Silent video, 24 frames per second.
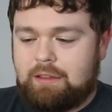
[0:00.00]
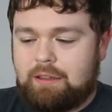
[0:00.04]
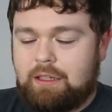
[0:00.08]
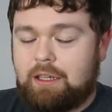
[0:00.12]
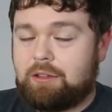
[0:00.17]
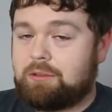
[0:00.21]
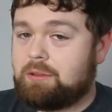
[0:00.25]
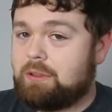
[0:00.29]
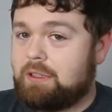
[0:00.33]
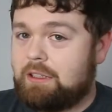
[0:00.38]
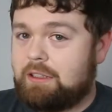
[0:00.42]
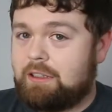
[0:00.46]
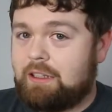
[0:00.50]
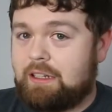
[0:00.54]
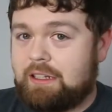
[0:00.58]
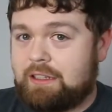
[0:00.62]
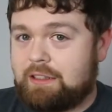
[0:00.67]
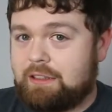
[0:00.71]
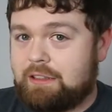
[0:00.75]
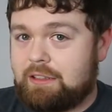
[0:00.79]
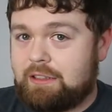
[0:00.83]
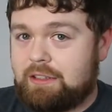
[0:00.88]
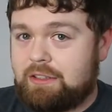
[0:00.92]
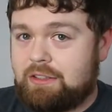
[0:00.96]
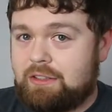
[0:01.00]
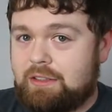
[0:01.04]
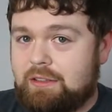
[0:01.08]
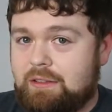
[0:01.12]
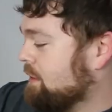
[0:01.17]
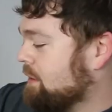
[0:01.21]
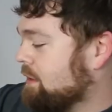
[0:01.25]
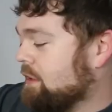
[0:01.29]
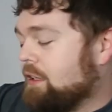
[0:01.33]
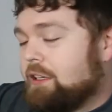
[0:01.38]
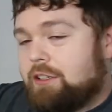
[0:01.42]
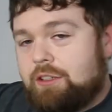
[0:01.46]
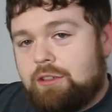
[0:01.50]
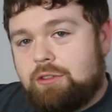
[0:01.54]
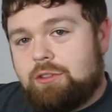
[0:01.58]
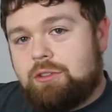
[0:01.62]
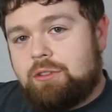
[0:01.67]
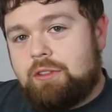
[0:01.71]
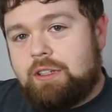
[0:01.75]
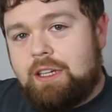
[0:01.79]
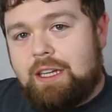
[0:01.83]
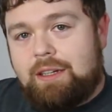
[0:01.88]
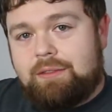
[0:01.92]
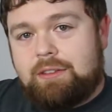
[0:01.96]
I really like this. I
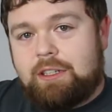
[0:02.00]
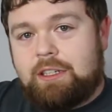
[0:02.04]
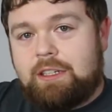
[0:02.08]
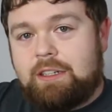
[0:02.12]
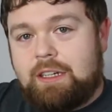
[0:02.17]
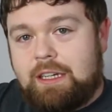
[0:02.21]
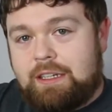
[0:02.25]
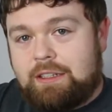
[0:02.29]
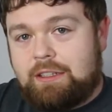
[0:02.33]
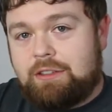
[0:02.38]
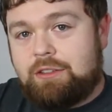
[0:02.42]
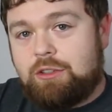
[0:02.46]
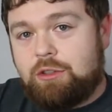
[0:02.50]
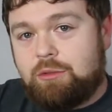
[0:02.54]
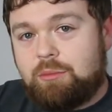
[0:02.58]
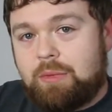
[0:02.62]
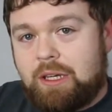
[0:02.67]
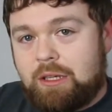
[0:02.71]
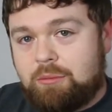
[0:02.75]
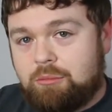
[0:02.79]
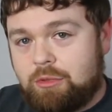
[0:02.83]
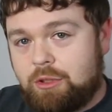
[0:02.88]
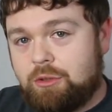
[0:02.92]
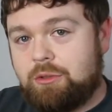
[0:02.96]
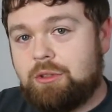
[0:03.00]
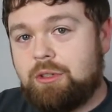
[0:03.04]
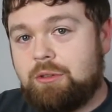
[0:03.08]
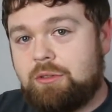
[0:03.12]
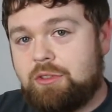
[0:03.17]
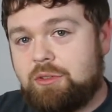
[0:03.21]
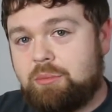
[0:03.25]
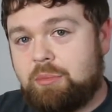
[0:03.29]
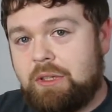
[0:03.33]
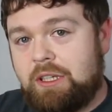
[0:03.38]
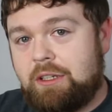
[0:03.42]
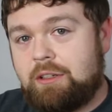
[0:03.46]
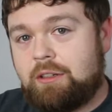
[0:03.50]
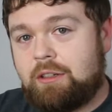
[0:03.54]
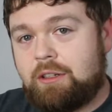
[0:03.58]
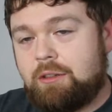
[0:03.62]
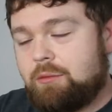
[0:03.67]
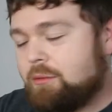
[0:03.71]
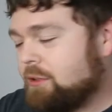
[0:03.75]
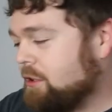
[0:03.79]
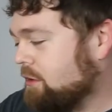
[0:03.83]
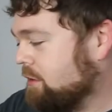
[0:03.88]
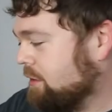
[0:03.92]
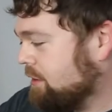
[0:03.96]
usually have it connected to my Bluetooth speaker
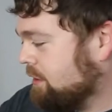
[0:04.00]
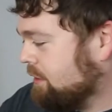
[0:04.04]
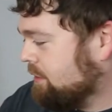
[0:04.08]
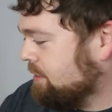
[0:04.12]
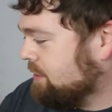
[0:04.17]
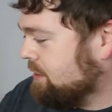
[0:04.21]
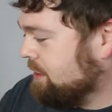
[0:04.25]
at work,